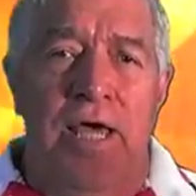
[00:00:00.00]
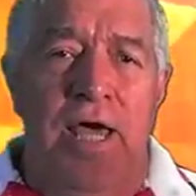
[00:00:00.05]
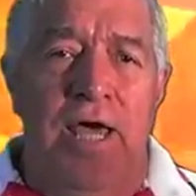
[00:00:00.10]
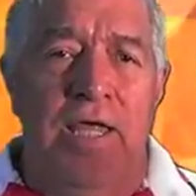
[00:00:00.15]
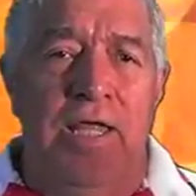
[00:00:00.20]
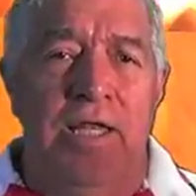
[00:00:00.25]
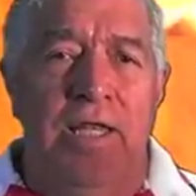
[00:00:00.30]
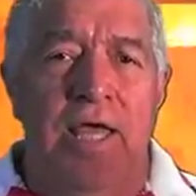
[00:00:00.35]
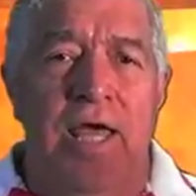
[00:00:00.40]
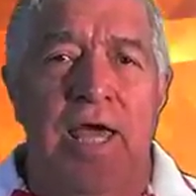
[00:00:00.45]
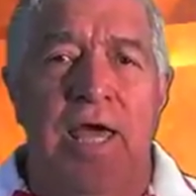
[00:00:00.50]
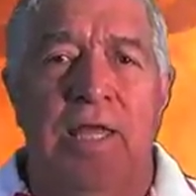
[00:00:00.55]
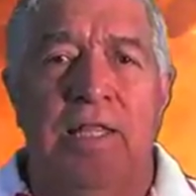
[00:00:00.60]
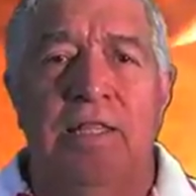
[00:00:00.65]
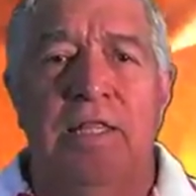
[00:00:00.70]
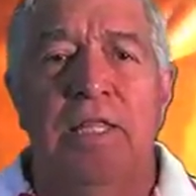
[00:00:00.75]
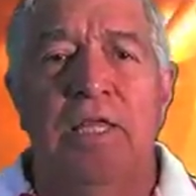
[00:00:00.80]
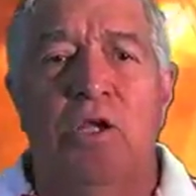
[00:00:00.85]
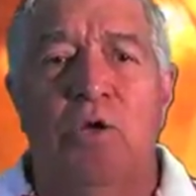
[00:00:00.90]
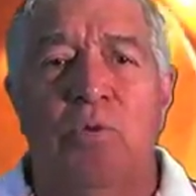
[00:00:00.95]
And
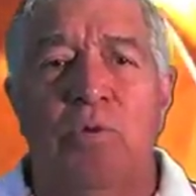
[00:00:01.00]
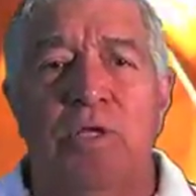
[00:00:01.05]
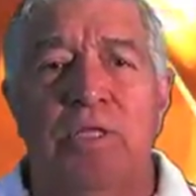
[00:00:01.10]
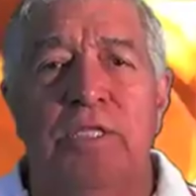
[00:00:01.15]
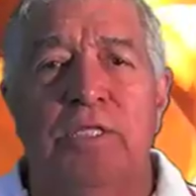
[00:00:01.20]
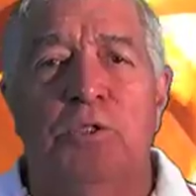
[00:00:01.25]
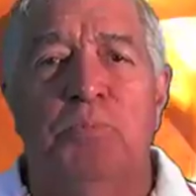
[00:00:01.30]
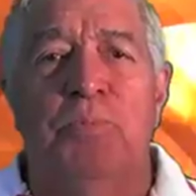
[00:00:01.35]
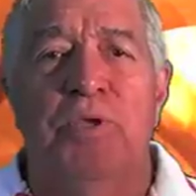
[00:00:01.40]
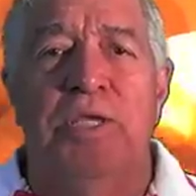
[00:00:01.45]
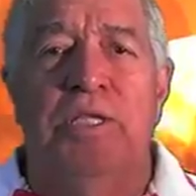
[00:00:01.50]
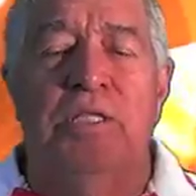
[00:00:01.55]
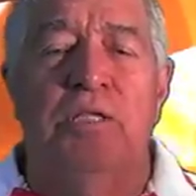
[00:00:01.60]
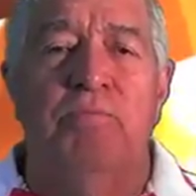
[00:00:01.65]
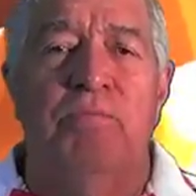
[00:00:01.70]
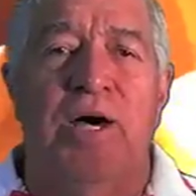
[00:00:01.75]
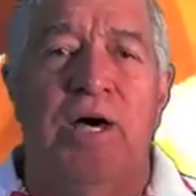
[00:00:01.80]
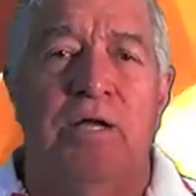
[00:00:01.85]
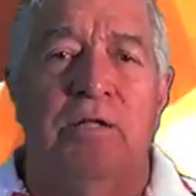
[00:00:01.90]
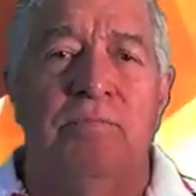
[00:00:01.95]
Anthony Quinn speaks
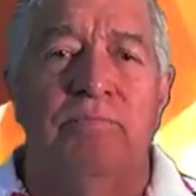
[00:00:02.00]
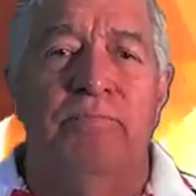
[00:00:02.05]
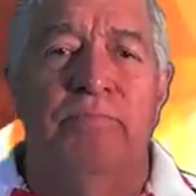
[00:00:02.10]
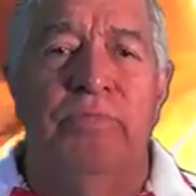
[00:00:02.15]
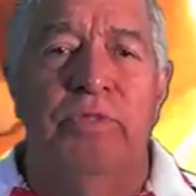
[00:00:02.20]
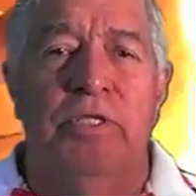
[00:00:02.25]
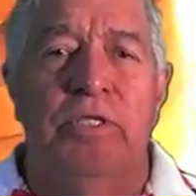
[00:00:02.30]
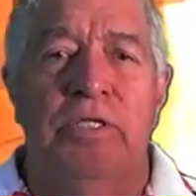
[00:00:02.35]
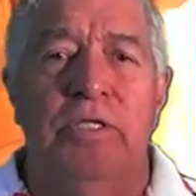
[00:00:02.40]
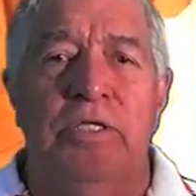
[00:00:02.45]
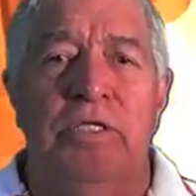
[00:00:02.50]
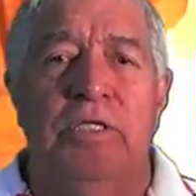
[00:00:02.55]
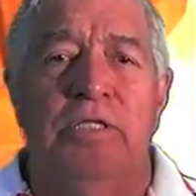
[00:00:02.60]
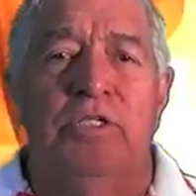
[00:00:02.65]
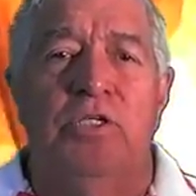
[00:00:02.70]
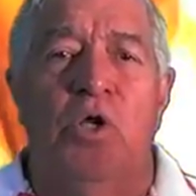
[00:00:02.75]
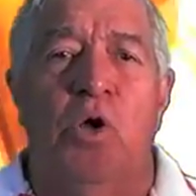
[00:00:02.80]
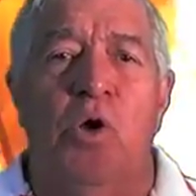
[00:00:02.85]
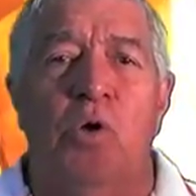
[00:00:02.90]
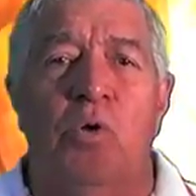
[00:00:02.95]
about
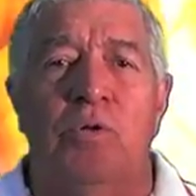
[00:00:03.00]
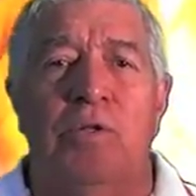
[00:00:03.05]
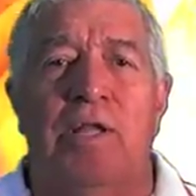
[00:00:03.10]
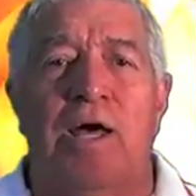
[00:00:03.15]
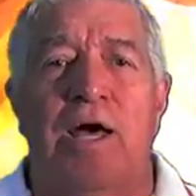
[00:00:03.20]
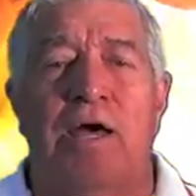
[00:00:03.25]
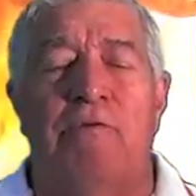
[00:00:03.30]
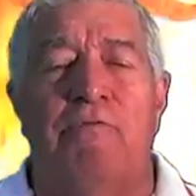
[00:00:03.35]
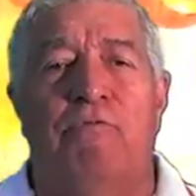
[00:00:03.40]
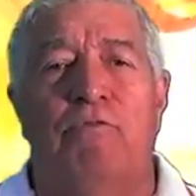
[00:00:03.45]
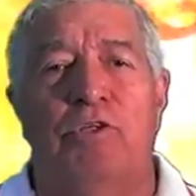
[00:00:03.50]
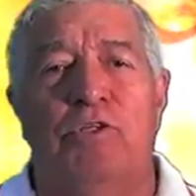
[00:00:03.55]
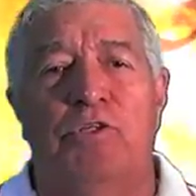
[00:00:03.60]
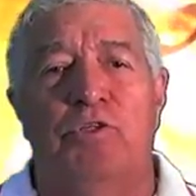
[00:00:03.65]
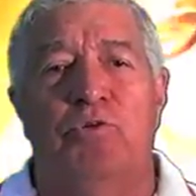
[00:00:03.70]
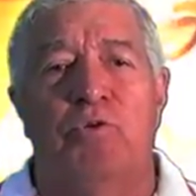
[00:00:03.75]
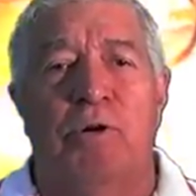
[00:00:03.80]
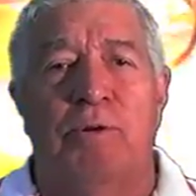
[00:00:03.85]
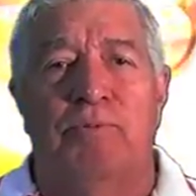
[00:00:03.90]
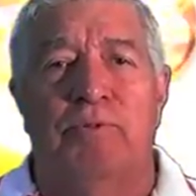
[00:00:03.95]
his whole life was
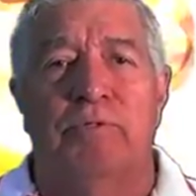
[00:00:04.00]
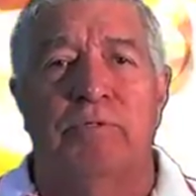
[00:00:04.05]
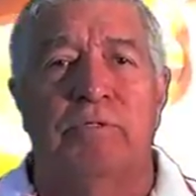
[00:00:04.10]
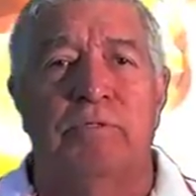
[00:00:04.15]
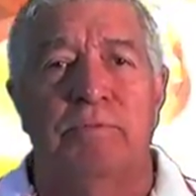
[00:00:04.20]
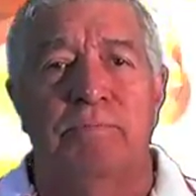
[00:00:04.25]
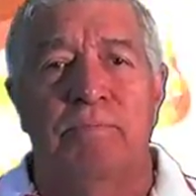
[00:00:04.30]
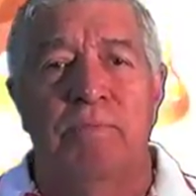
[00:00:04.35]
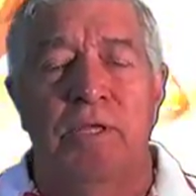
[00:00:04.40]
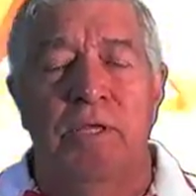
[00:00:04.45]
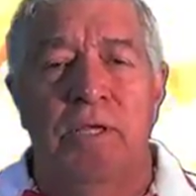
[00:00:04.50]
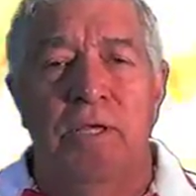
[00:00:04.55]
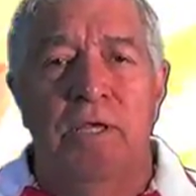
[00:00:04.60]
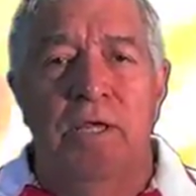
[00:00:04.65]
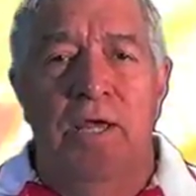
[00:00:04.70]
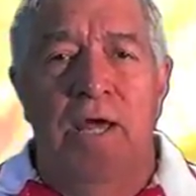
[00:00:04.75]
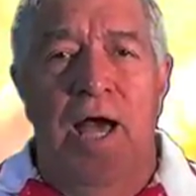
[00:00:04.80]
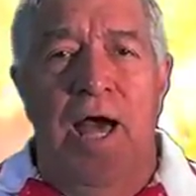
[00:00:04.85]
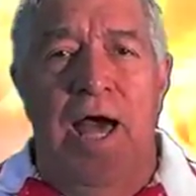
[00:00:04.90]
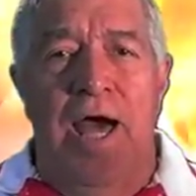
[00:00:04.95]
troubled.
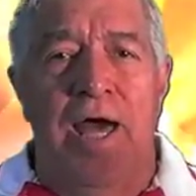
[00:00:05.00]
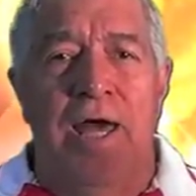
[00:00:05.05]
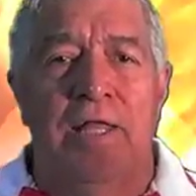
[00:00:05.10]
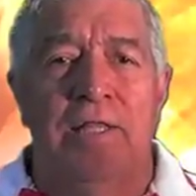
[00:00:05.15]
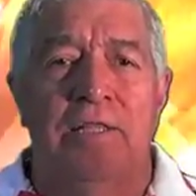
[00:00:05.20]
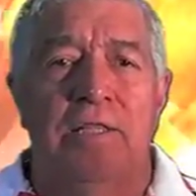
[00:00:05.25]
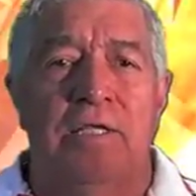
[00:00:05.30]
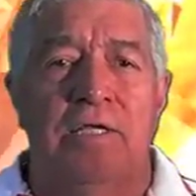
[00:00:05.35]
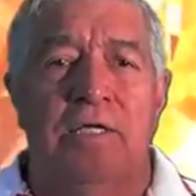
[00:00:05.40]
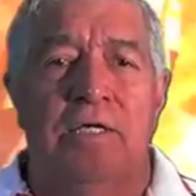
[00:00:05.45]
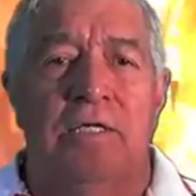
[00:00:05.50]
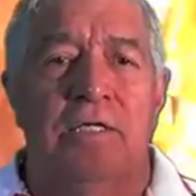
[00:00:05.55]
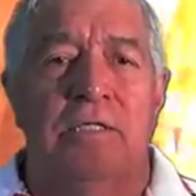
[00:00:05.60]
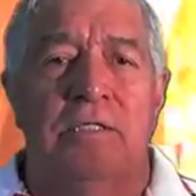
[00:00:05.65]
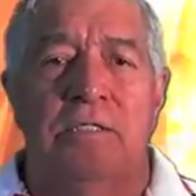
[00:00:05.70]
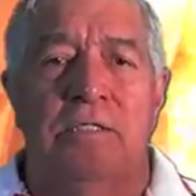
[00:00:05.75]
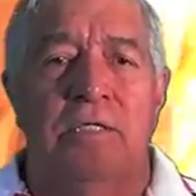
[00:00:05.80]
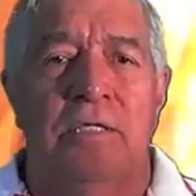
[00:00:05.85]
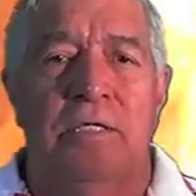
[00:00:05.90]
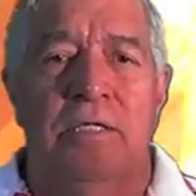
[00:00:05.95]
And
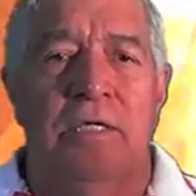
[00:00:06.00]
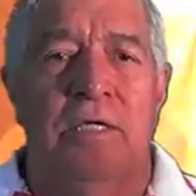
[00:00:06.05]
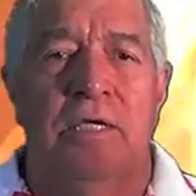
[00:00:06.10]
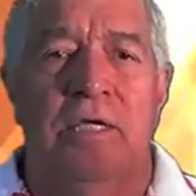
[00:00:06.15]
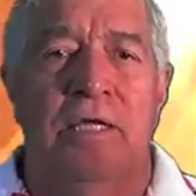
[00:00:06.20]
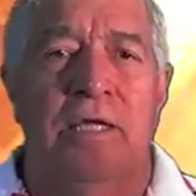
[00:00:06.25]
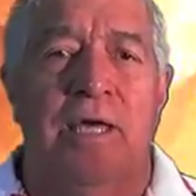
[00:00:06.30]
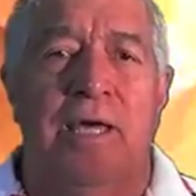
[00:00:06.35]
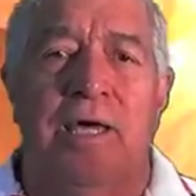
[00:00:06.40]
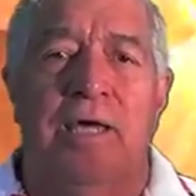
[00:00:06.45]
uh, he